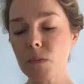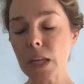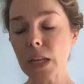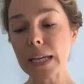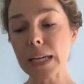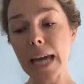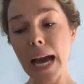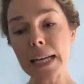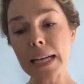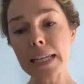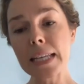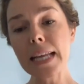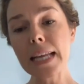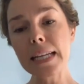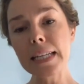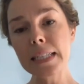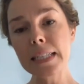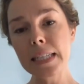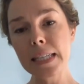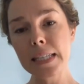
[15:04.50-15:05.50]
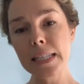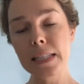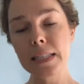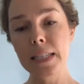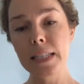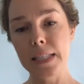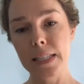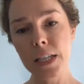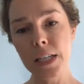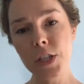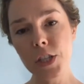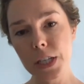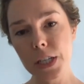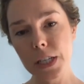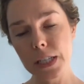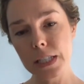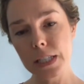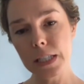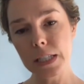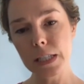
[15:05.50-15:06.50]
calculated
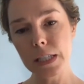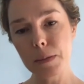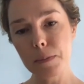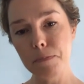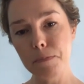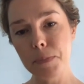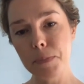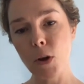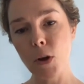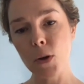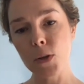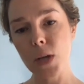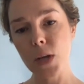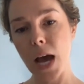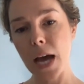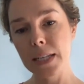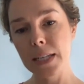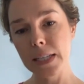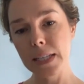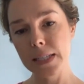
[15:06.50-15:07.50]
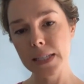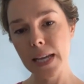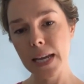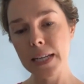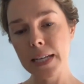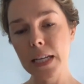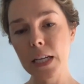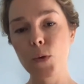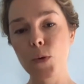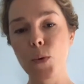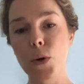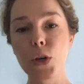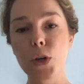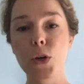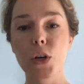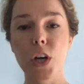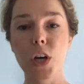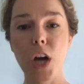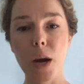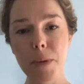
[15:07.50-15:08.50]
decisions but also understanding where
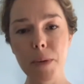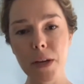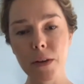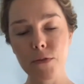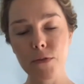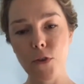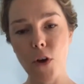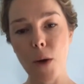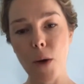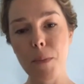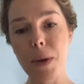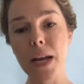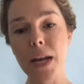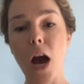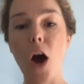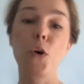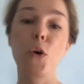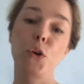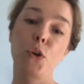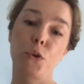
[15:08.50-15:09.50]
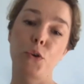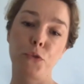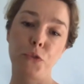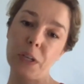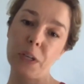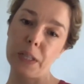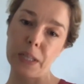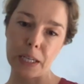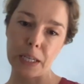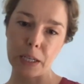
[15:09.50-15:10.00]
you're coming from and how you're feeling